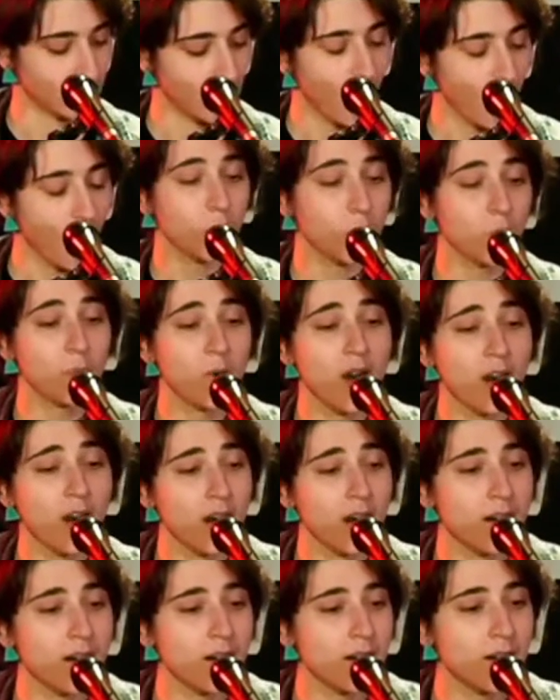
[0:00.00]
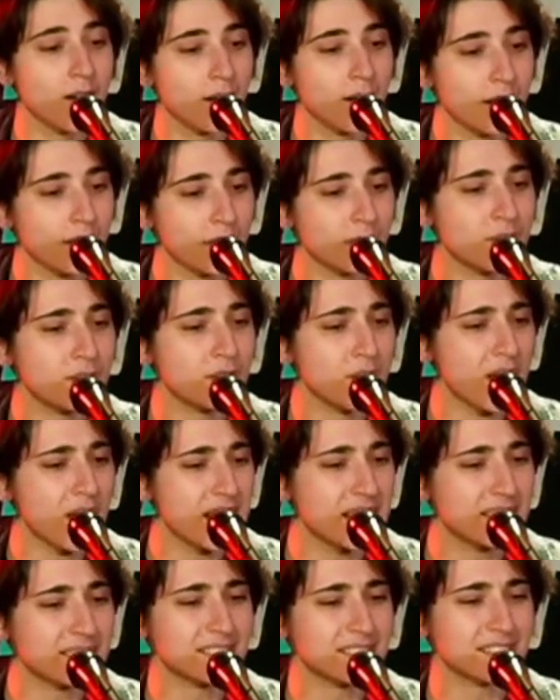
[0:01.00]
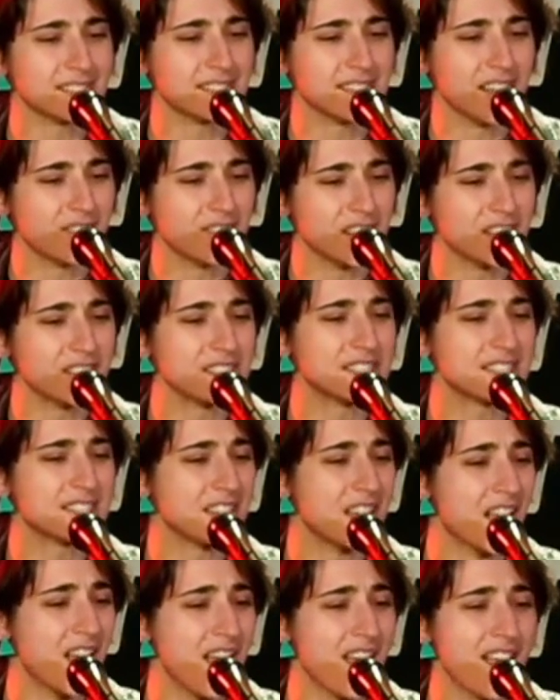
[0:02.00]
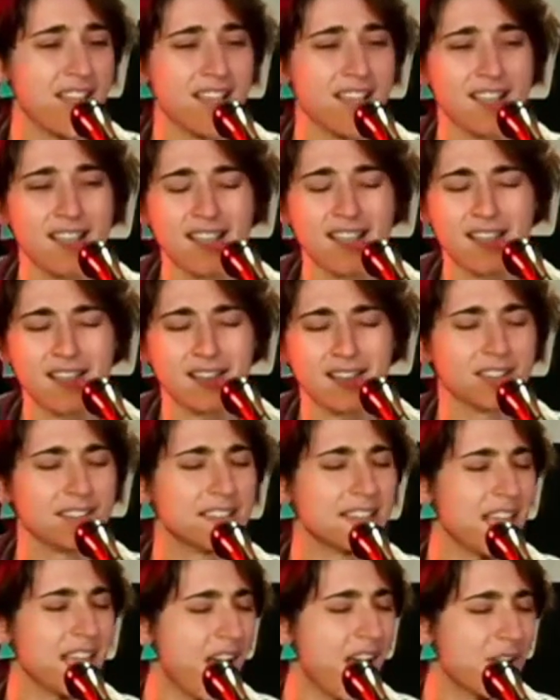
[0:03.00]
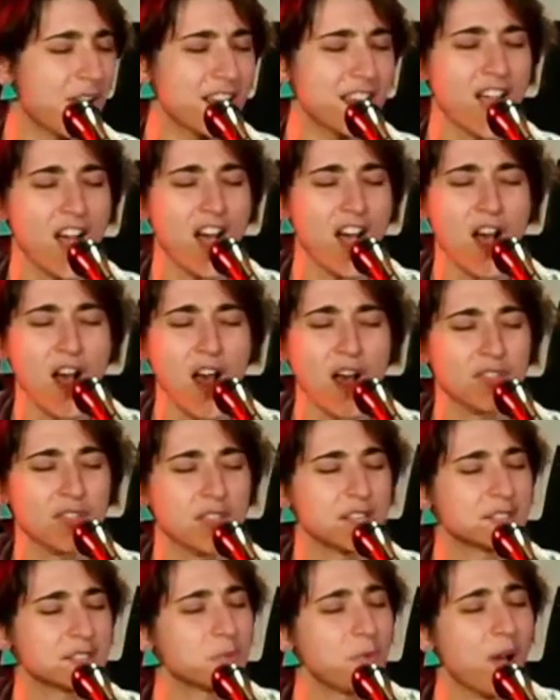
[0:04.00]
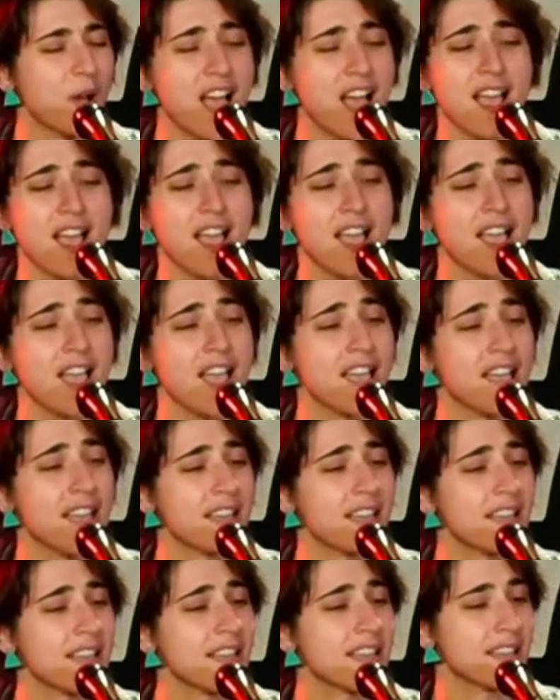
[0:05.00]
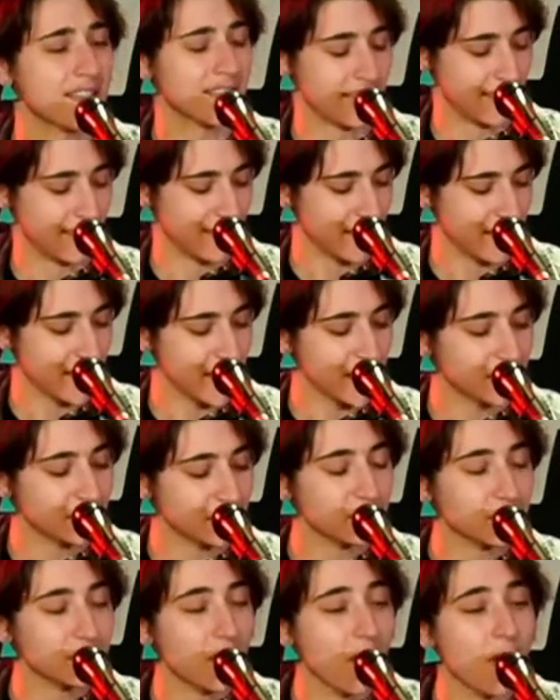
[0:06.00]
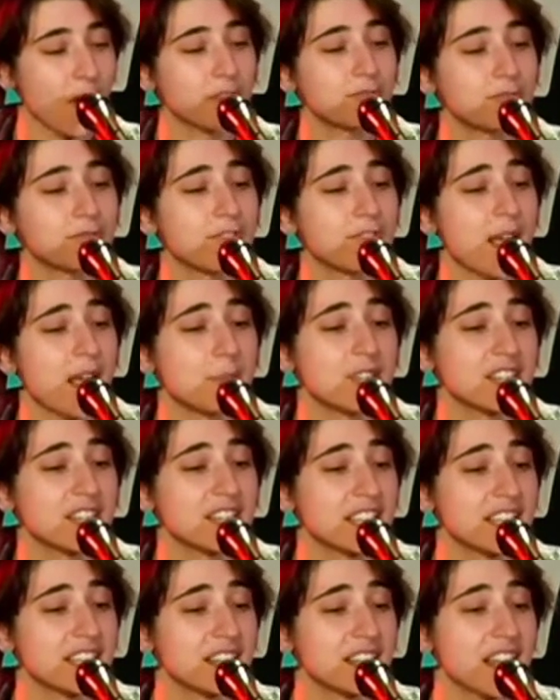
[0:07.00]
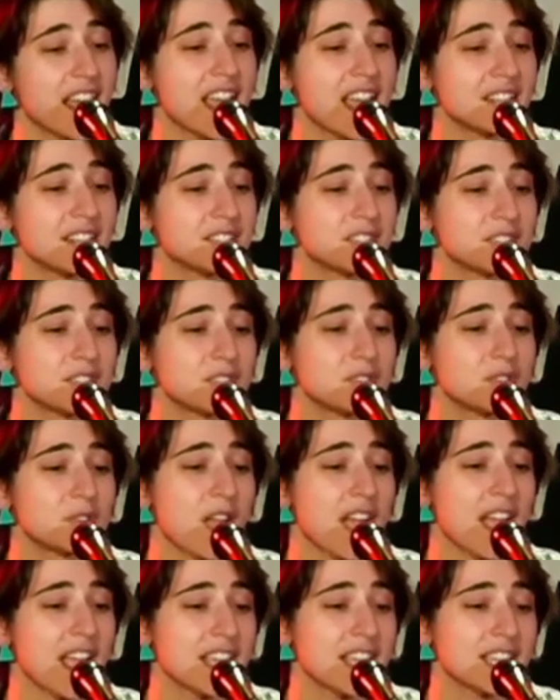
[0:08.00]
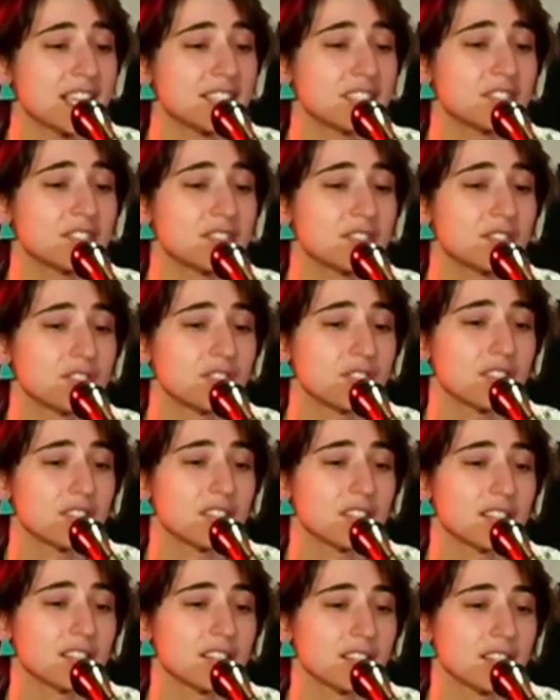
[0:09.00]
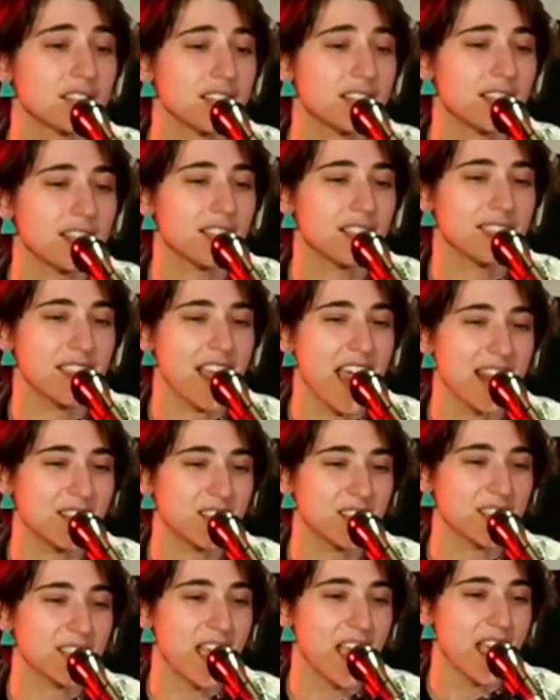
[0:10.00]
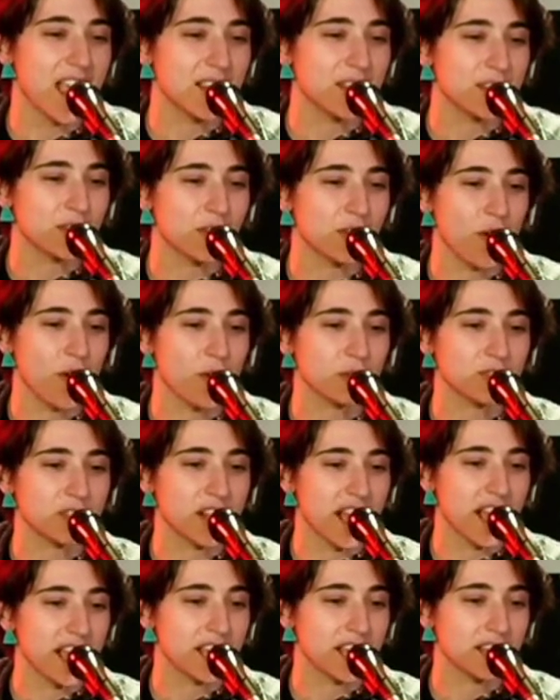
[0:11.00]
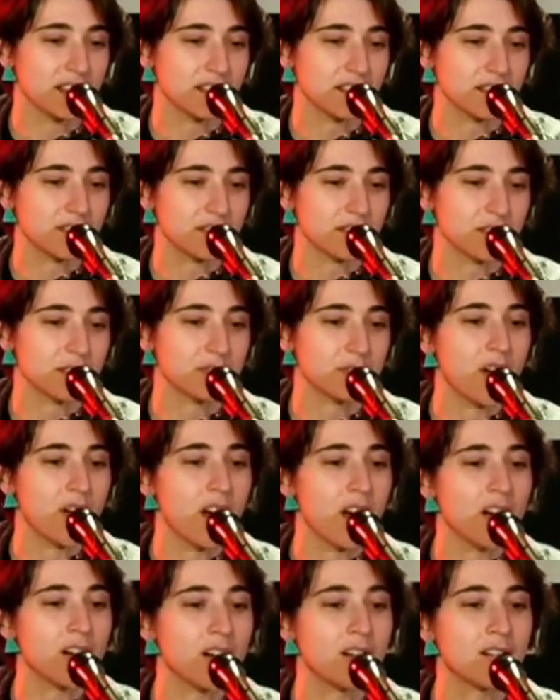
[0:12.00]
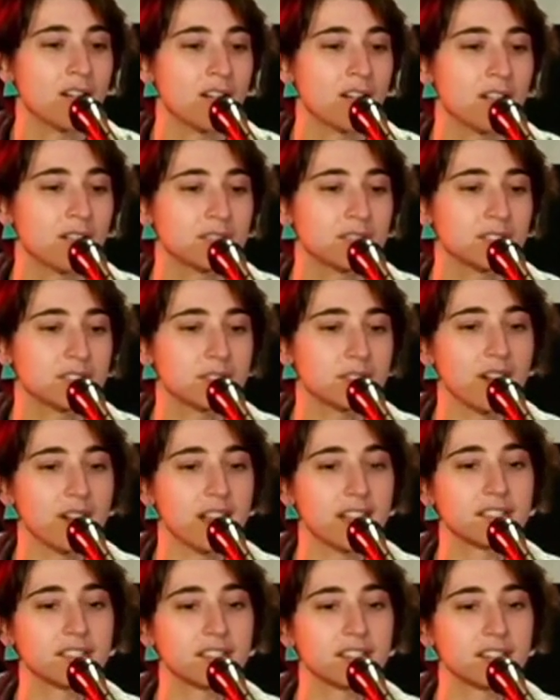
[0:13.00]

What a waste of a day to carry on this way. It's so feminine and strange. Then again, no danger of surrender.